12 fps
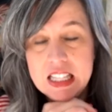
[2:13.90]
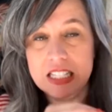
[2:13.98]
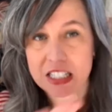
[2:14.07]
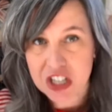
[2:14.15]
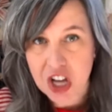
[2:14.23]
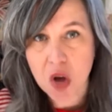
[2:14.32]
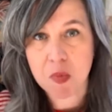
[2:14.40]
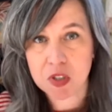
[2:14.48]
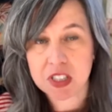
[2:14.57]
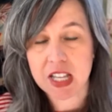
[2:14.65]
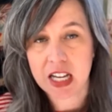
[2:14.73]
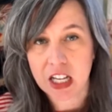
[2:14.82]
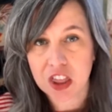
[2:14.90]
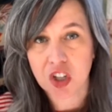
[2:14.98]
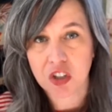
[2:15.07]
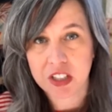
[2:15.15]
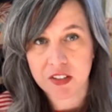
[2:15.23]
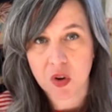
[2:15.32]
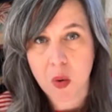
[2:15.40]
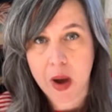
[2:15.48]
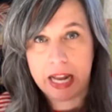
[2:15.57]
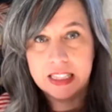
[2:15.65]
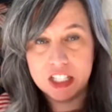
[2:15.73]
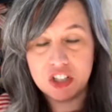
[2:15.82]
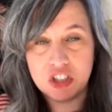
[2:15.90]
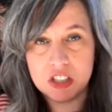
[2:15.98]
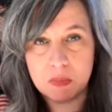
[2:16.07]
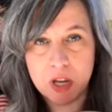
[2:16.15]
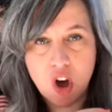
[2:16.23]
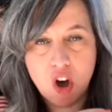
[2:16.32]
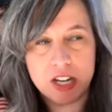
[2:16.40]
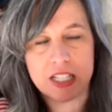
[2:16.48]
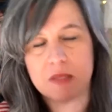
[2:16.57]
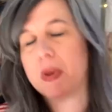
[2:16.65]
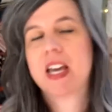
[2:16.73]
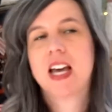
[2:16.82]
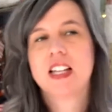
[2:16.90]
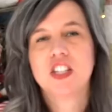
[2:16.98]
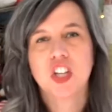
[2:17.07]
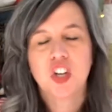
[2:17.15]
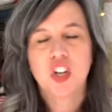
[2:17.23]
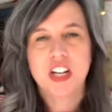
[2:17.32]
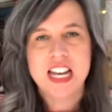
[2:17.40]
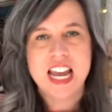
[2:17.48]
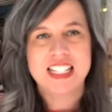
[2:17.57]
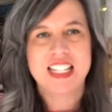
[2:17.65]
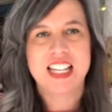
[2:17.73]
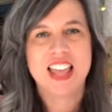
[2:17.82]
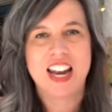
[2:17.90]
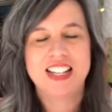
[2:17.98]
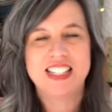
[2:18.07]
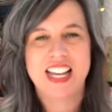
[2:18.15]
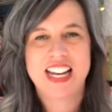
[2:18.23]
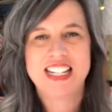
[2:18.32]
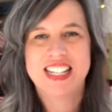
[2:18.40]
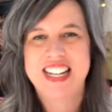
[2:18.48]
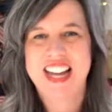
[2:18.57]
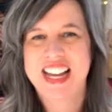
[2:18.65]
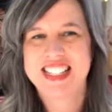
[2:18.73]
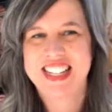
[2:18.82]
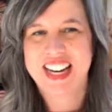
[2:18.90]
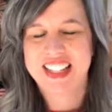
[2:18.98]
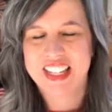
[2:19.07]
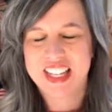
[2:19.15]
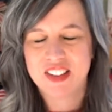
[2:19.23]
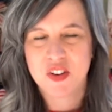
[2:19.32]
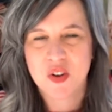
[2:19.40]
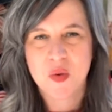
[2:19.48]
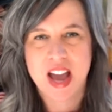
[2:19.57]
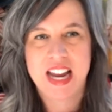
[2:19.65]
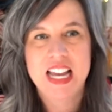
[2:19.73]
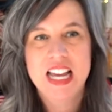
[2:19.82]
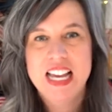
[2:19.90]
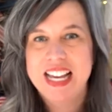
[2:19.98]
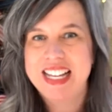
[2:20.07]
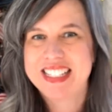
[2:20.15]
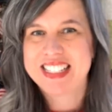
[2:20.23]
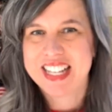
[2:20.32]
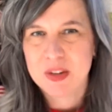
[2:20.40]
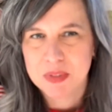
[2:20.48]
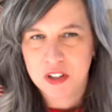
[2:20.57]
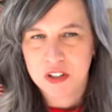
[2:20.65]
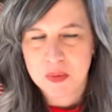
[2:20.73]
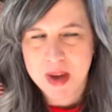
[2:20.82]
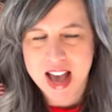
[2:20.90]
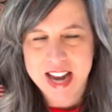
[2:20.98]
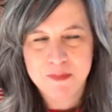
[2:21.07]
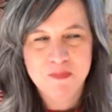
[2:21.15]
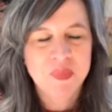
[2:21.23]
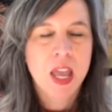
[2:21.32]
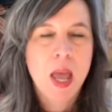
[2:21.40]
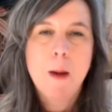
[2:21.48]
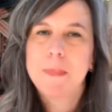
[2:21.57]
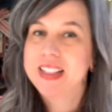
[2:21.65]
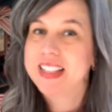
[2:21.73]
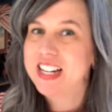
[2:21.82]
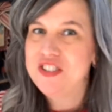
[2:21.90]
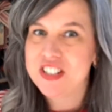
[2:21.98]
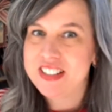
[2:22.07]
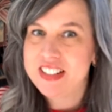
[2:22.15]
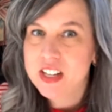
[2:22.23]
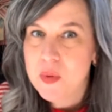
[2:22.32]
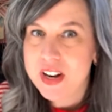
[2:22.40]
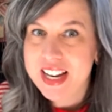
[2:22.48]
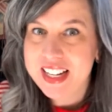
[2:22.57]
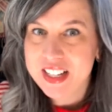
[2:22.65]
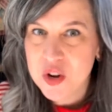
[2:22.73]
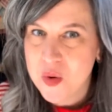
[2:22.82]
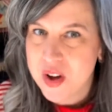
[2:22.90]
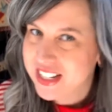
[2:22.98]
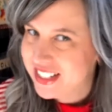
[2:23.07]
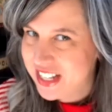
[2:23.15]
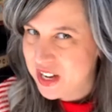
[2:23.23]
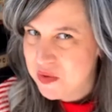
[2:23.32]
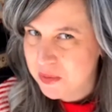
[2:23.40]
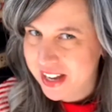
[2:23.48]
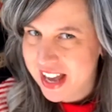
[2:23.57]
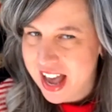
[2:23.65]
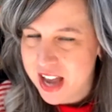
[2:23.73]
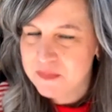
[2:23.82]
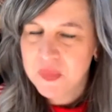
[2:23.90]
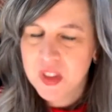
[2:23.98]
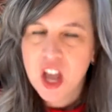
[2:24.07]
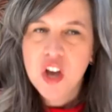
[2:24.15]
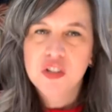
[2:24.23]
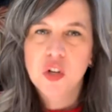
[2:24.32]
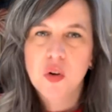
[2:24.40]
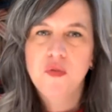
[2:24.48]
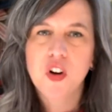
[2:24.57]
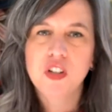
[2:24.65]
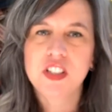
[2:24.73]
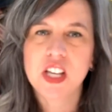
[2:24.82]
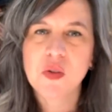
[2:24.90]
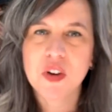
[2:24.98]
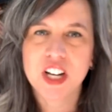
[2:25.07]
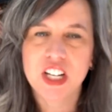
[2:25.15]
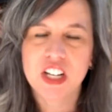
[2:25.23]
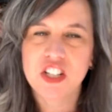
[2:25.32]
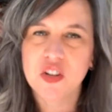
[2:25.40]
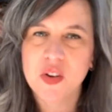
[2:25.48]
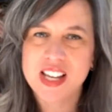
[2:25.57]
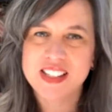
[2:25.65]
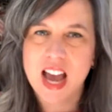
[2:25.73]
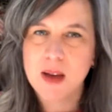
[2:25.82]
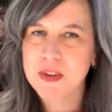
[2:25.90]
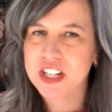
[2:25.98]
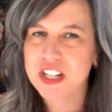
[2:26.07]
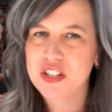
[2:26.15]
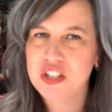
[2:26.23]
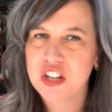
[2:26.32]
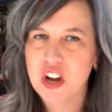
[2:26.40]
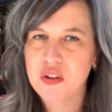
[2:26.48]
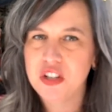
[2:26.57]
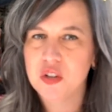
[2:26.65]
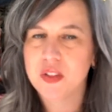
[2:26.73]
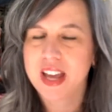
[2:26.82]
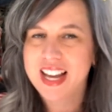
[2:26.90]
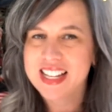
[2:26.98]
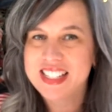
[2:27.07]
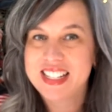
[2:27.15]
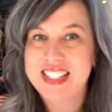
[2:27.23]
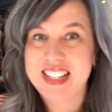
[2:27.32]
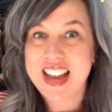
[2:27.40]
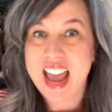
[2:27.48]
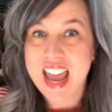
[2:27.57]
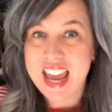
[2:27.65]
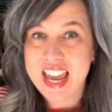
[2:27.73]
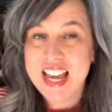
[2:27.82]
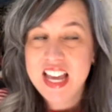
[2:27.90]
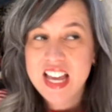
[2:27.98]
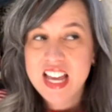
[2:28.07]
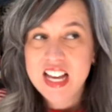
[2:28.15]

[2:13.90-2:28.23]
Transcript: this is almost like a third giveaway. Let's just be honest, because the goodness that is in today's daily giveaway is gonna blow your mind. But let's just dig what in. You wanna see what we got? So first thing we're gonna do is I'm gonna show you, like I said today,